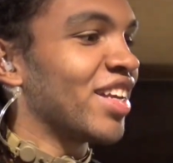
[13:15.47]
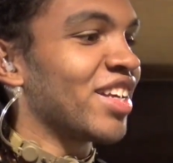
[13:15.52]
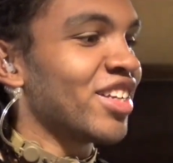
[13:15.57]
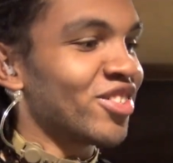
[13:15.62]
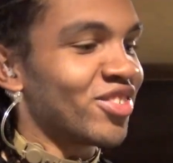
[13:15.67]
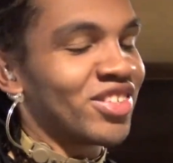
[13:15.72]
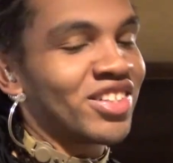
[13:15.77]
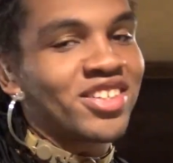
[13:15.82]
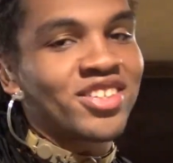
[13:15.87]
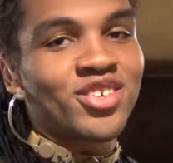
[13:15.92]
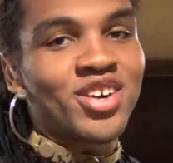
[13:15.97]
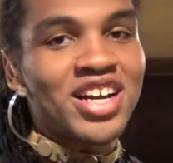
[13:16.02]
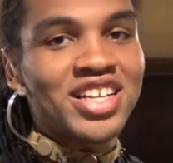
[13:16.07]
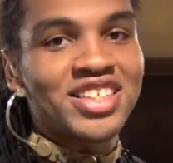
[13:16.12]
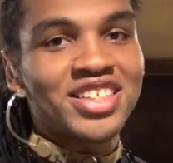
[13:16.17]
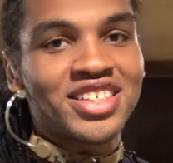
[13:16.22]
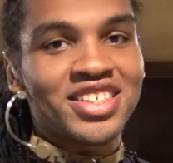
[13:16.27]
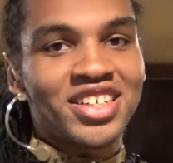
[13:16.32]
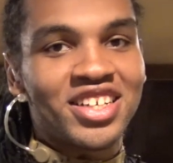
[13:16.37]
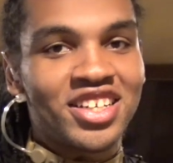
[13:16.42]
can
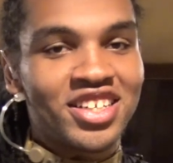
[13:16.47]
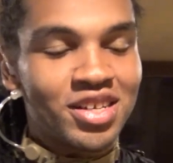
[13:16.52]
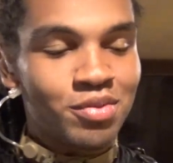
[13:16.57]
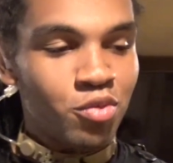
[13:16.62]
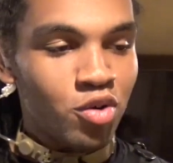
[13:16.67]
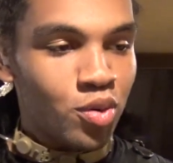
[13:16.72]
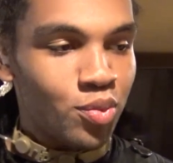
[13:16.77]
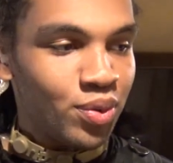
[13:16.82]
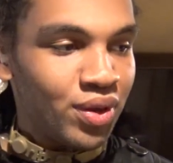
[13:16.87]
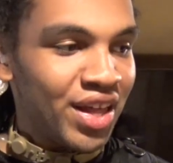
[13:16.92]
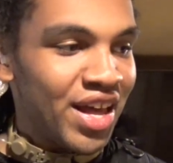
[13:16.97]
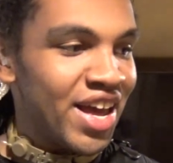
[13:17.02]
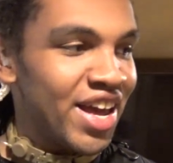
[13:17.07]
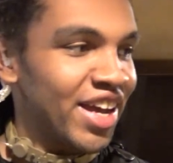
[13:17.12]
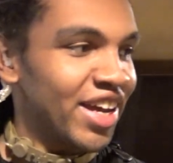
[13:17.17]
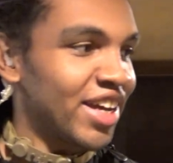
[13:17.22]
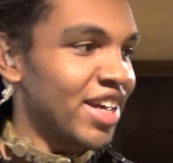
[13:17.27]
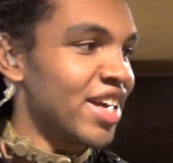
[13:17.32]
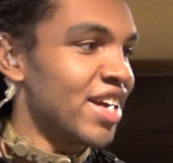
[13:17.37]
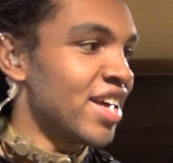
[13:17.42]
transition into more
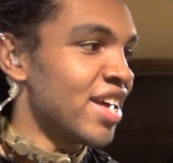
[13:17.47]
playing,